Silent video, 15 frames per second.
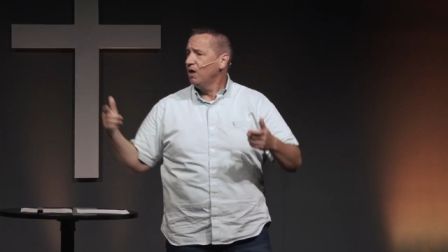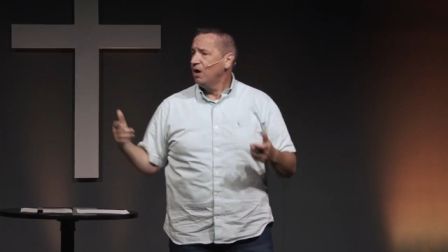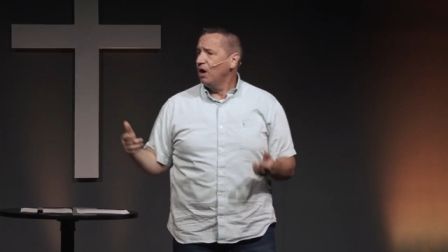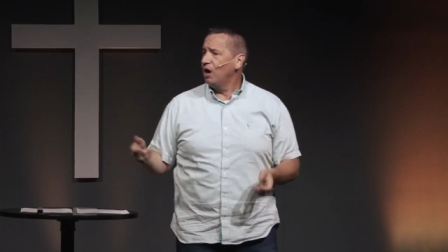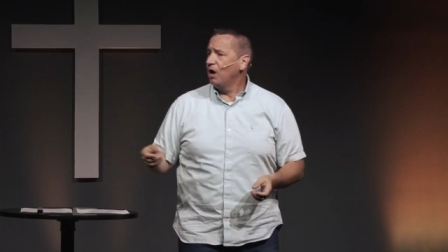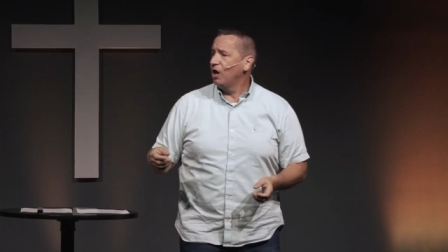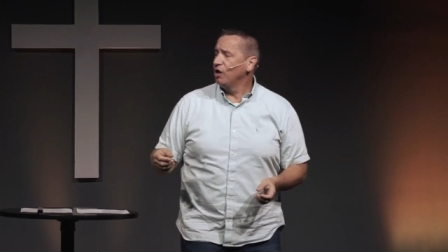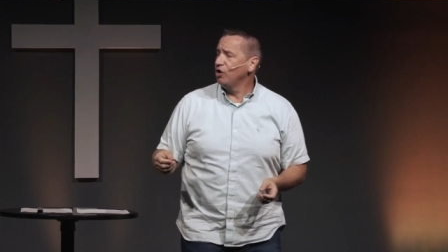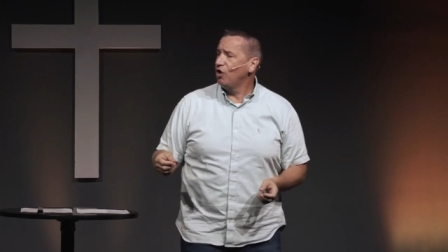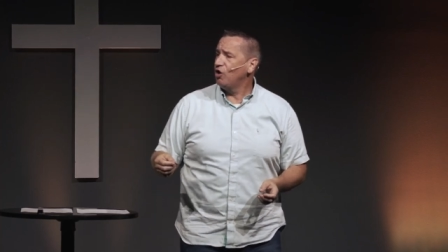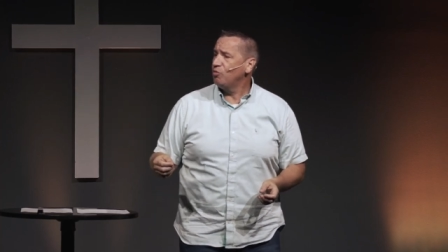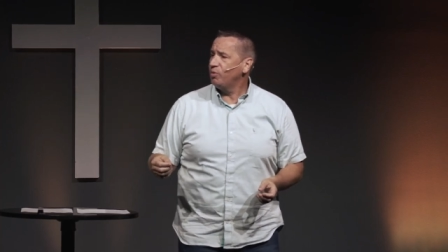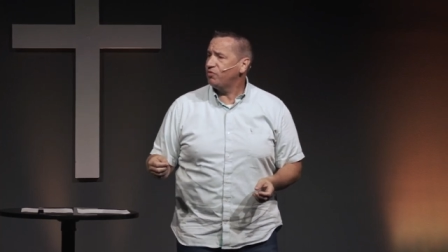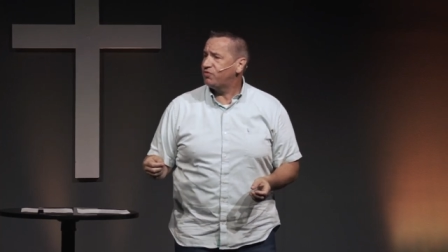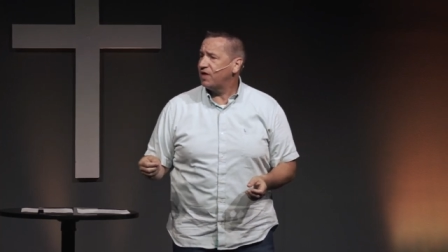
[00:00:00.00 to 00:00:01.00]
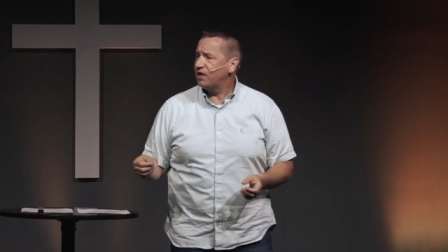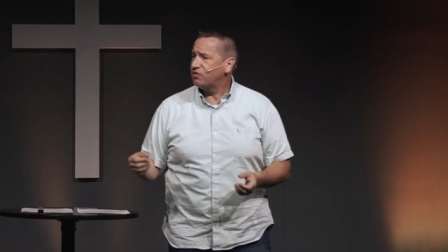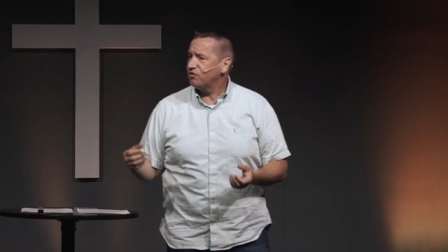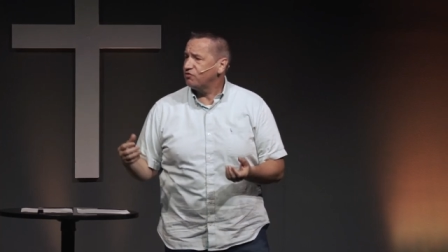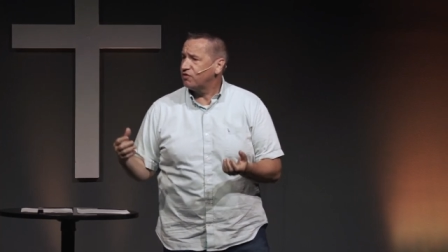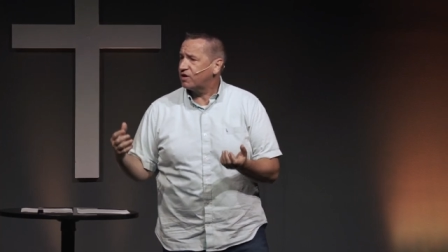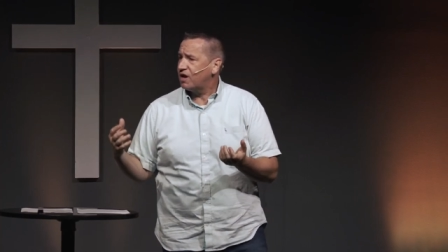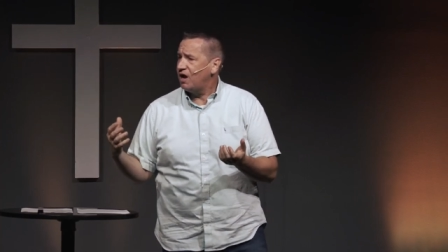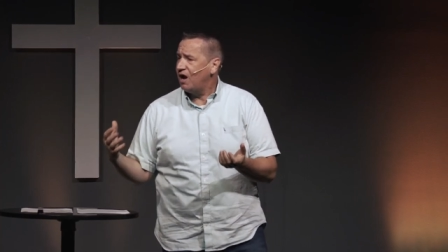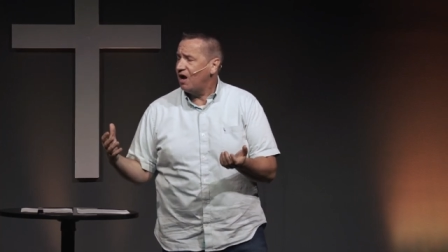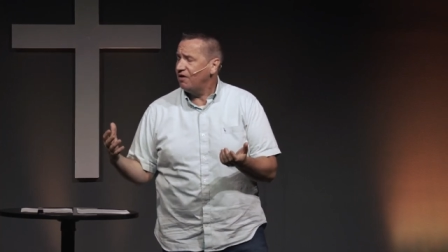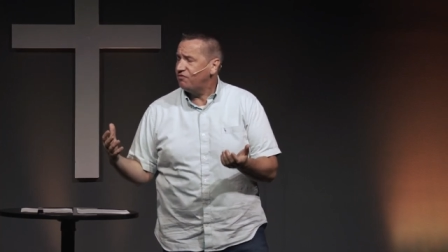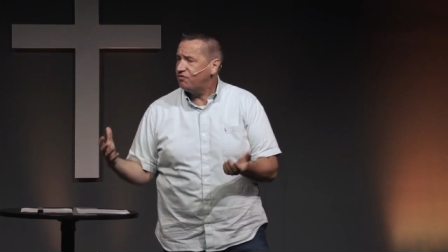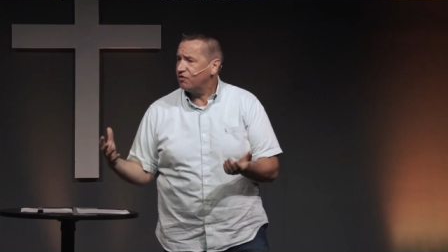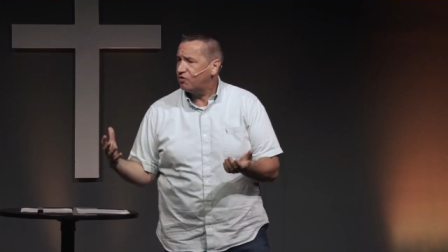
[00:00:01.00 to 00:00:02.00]
Uh, along with that, there's a
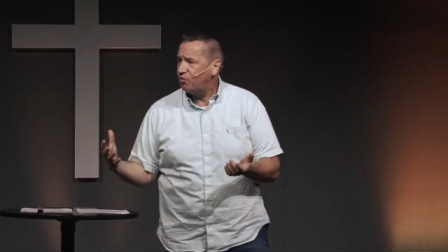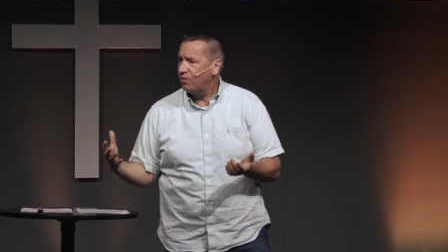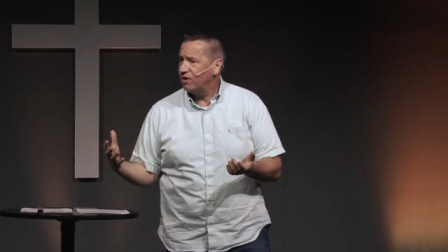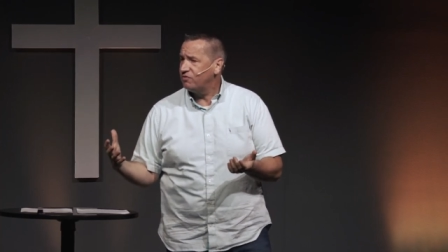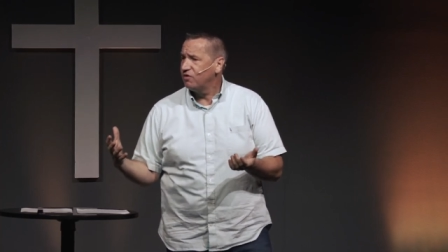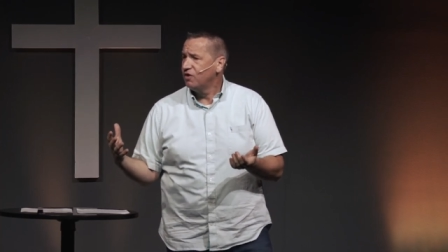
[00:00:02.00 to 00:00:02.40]
consequence